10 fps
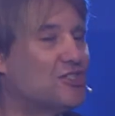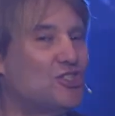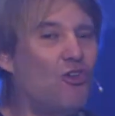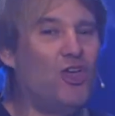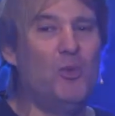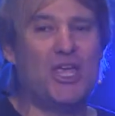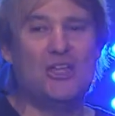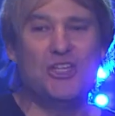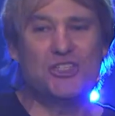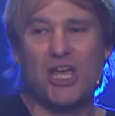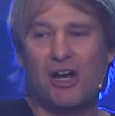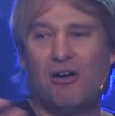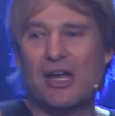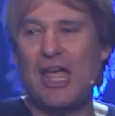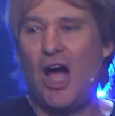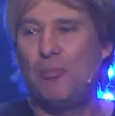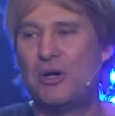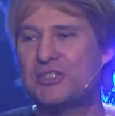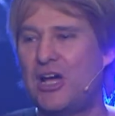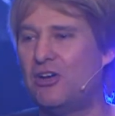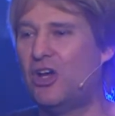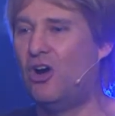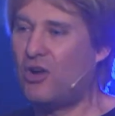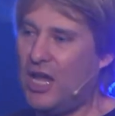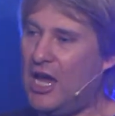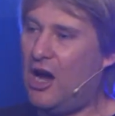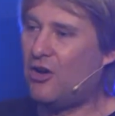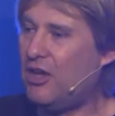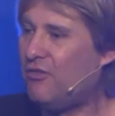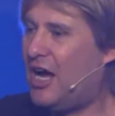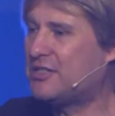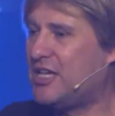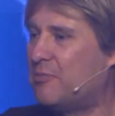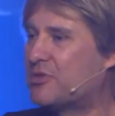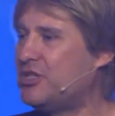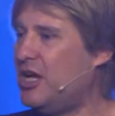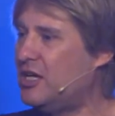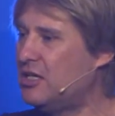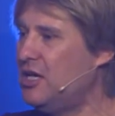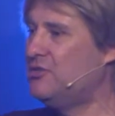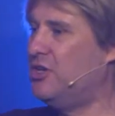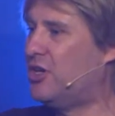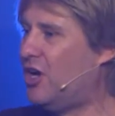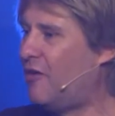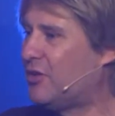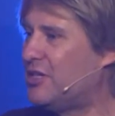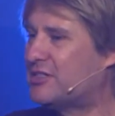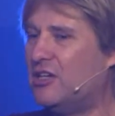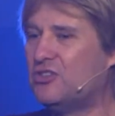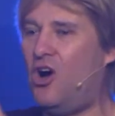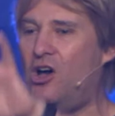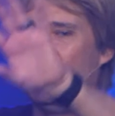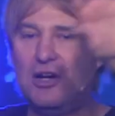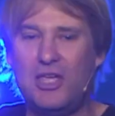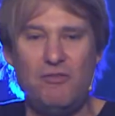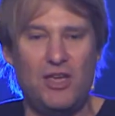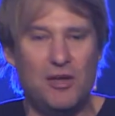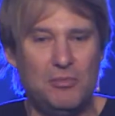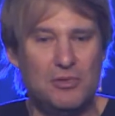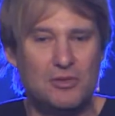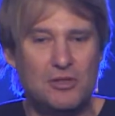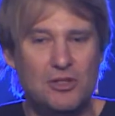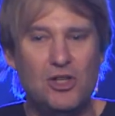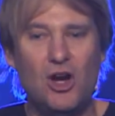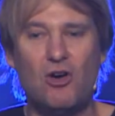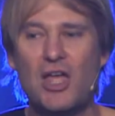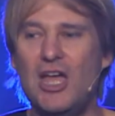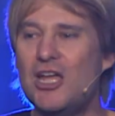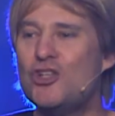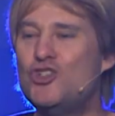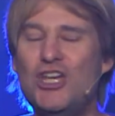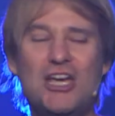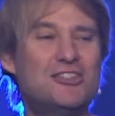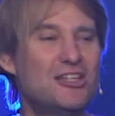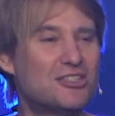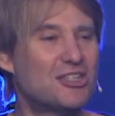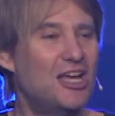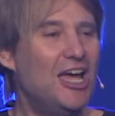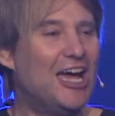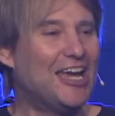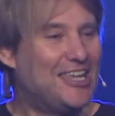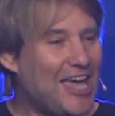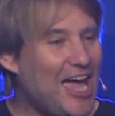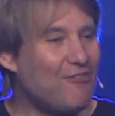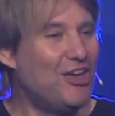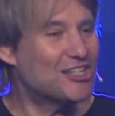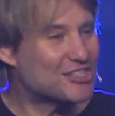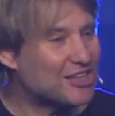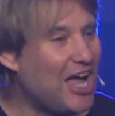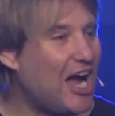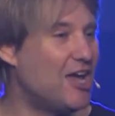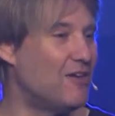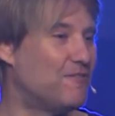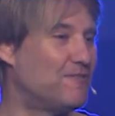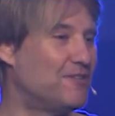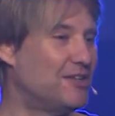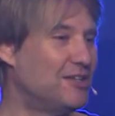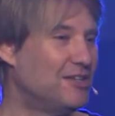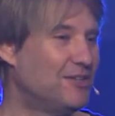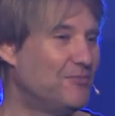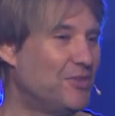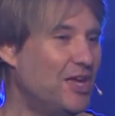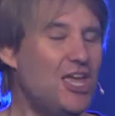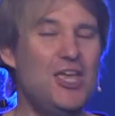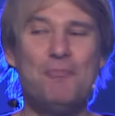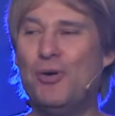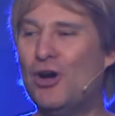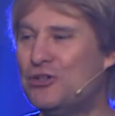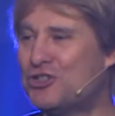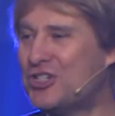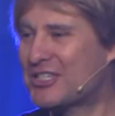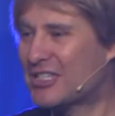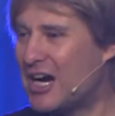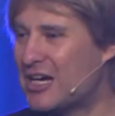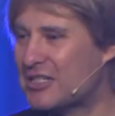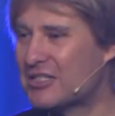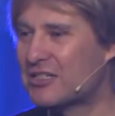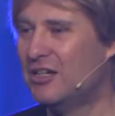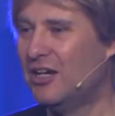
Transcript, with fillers: so that we can just get our account books out and go, okay, I'll give God 10%, tick it off the list, that's all I'll give him. No, Jesus gave his life. He purchased us.